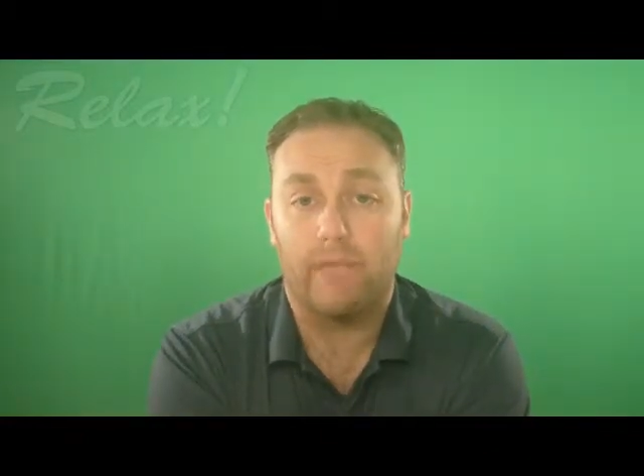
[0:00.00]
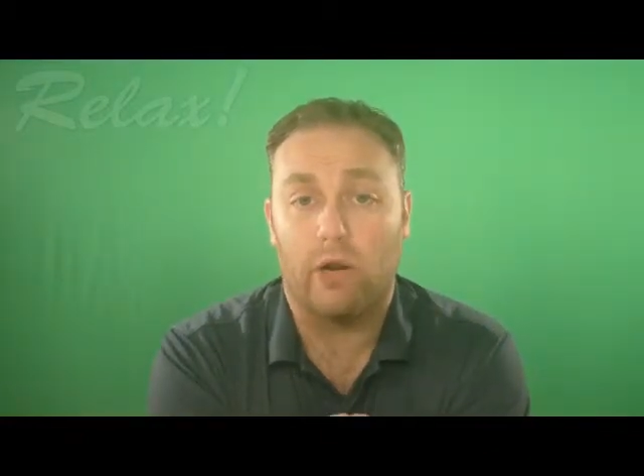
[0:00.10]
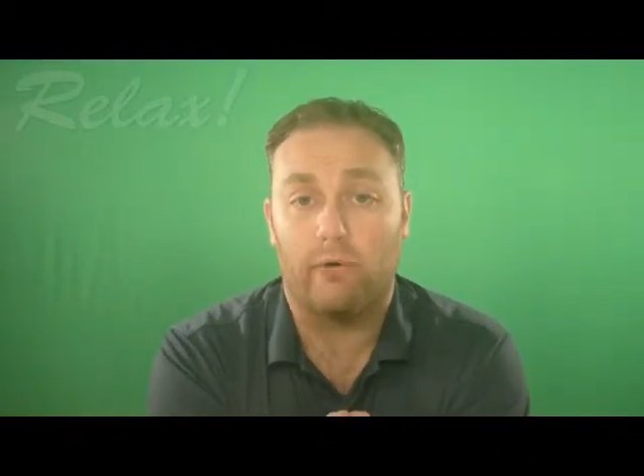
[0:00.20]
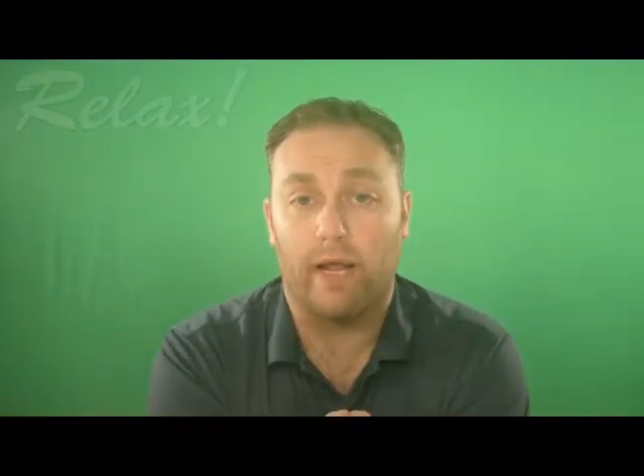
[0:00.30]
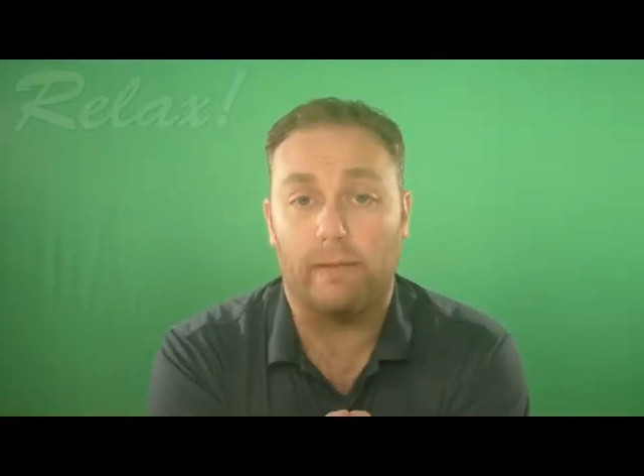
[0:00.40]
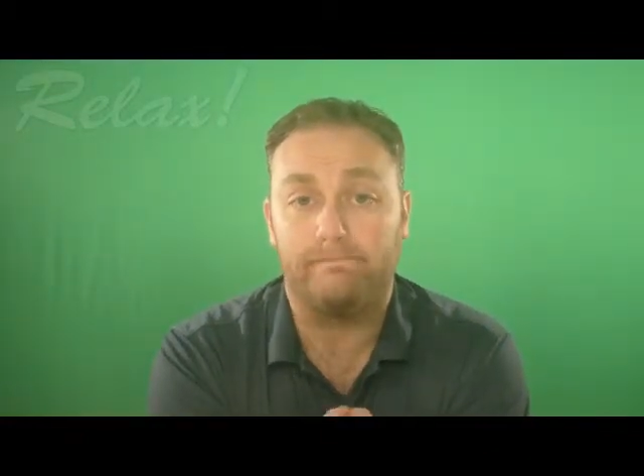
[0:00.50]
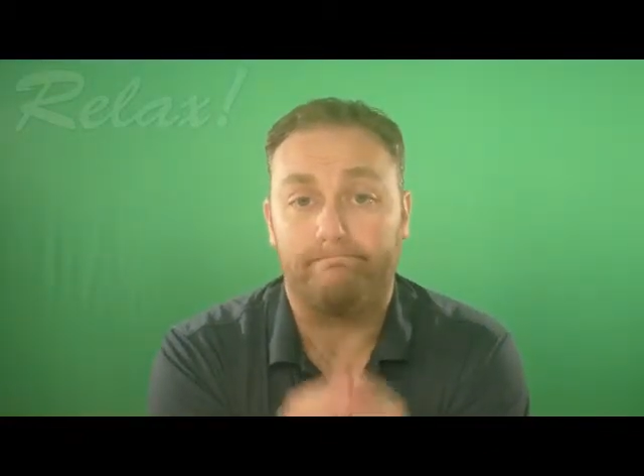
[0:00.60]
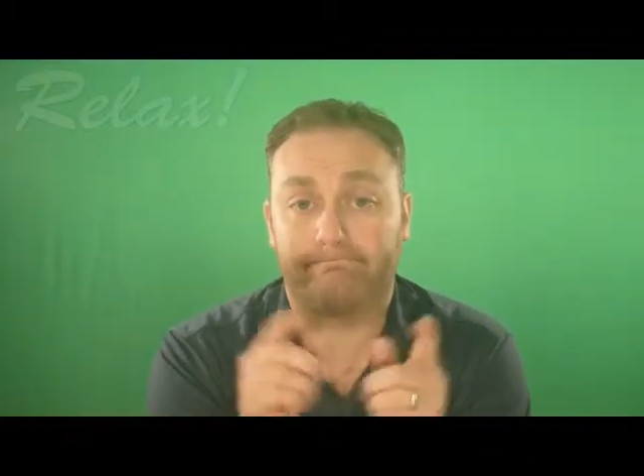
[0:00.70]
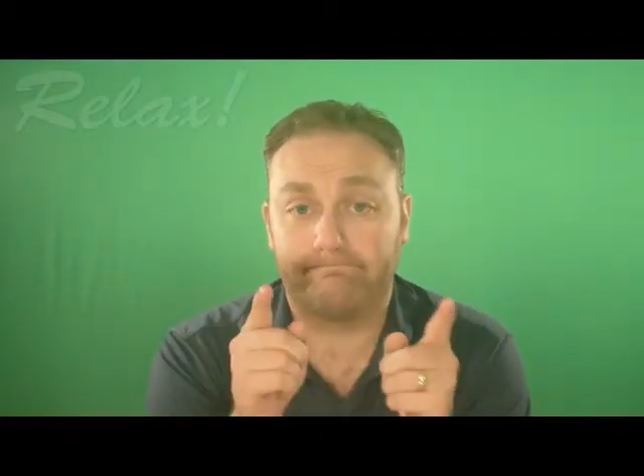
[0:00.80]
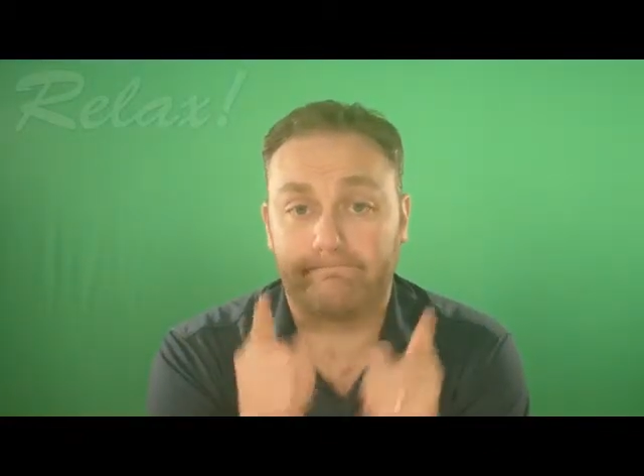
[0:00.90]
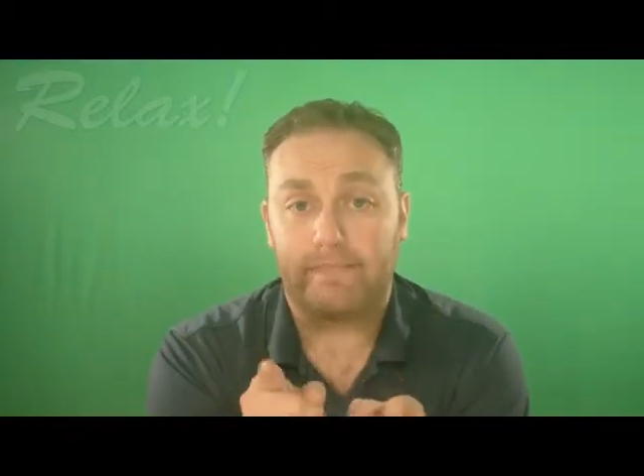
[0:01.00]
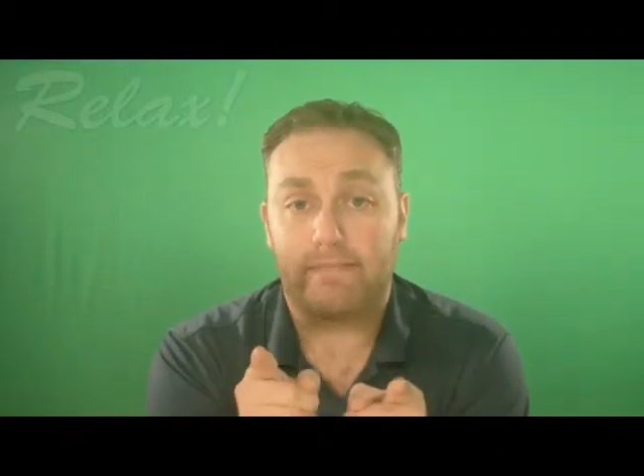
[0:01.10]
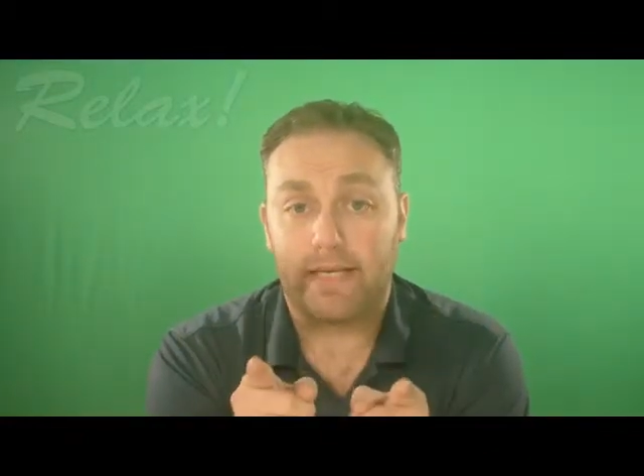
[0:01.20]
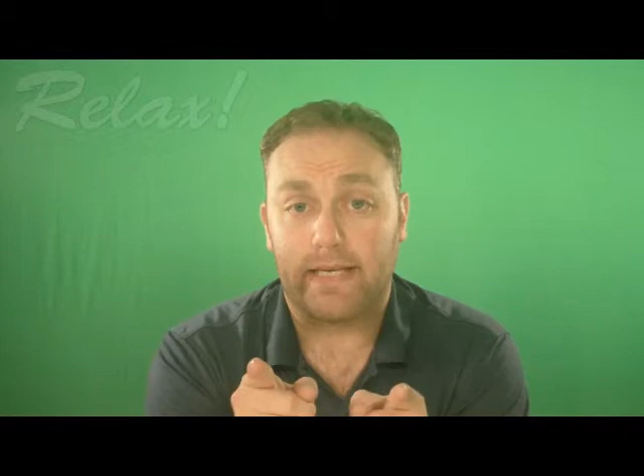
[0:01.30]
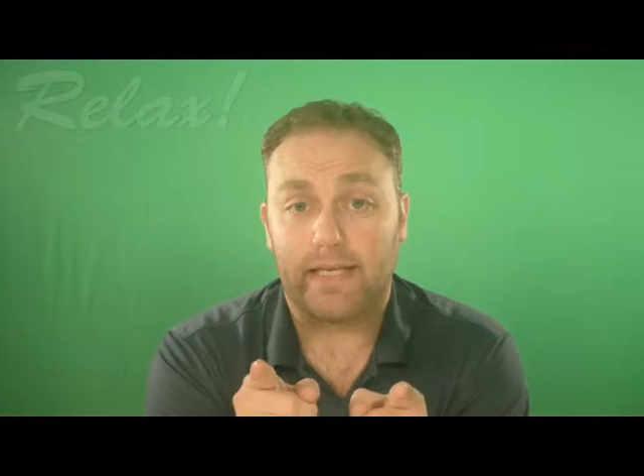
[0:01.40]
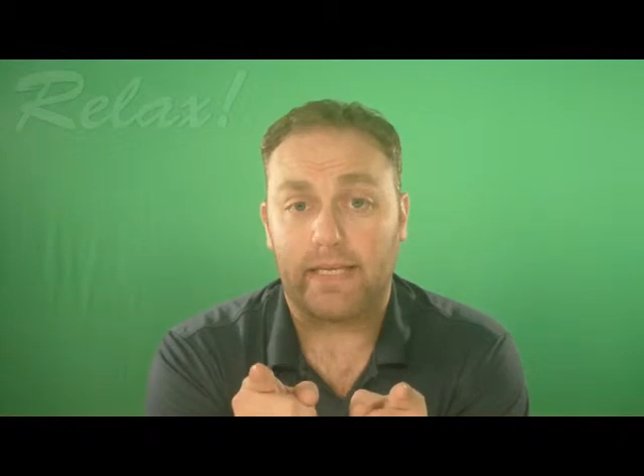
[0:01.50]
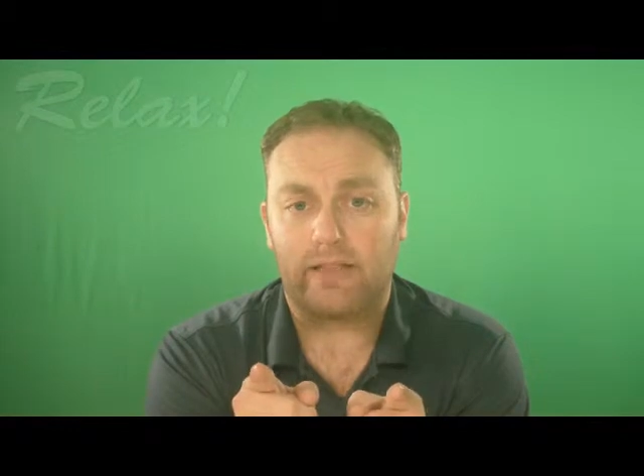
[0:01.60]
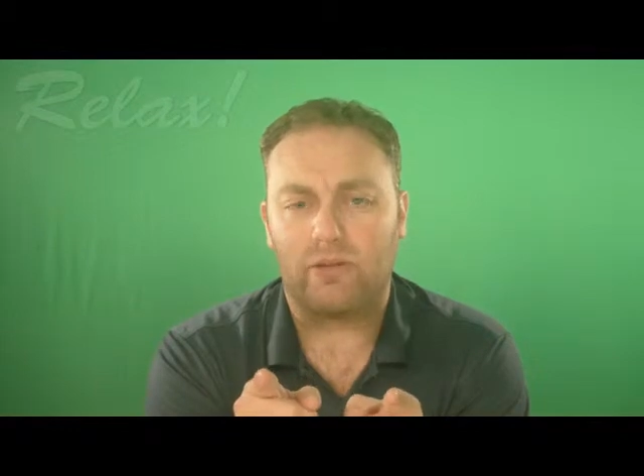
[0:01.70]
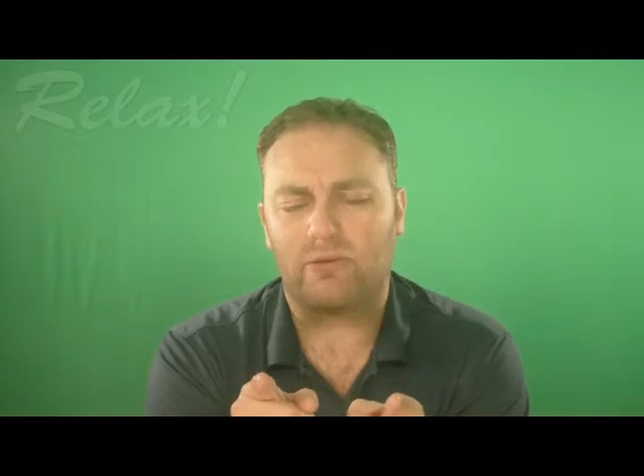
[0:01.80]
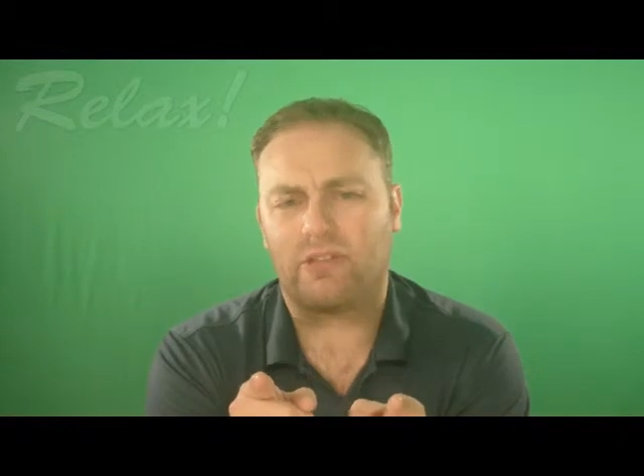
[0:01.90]
All right,
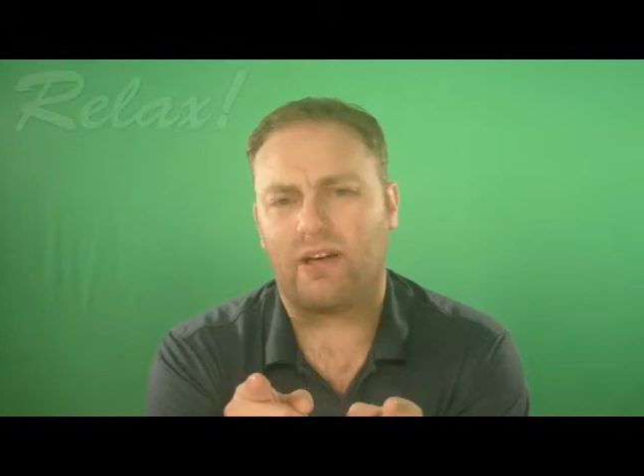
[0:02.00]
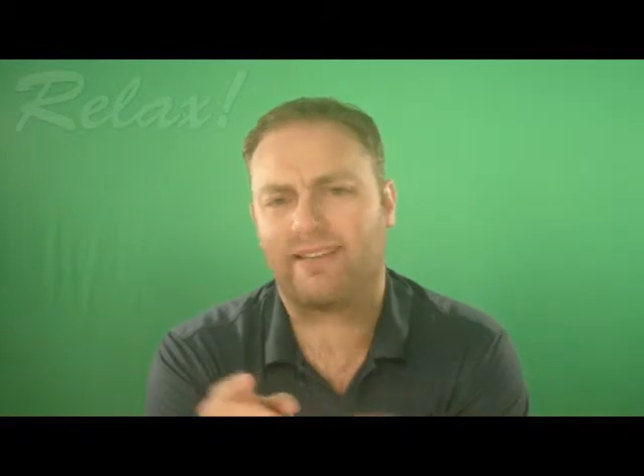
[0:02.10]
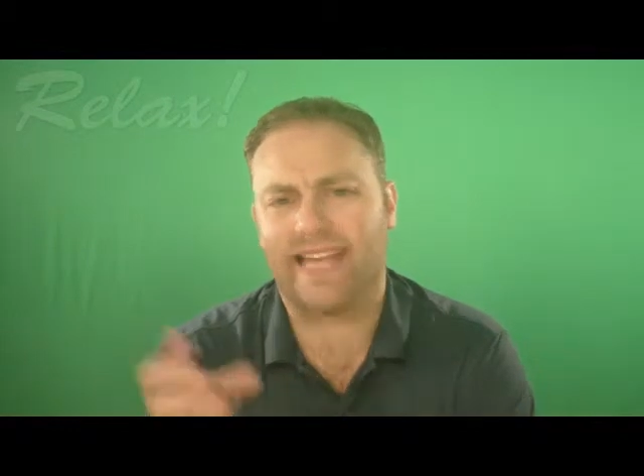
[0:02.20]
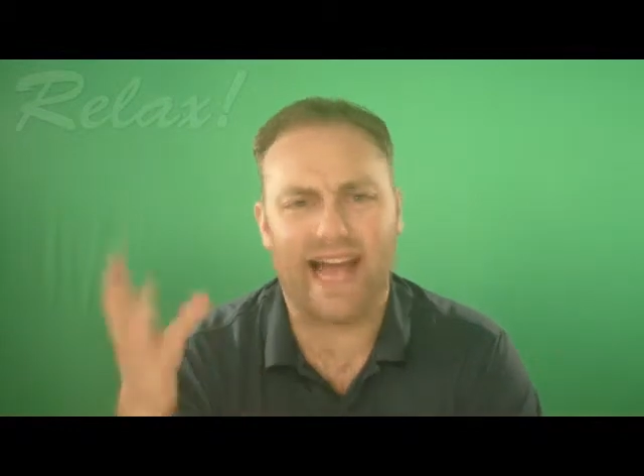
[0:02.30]
get those thoughts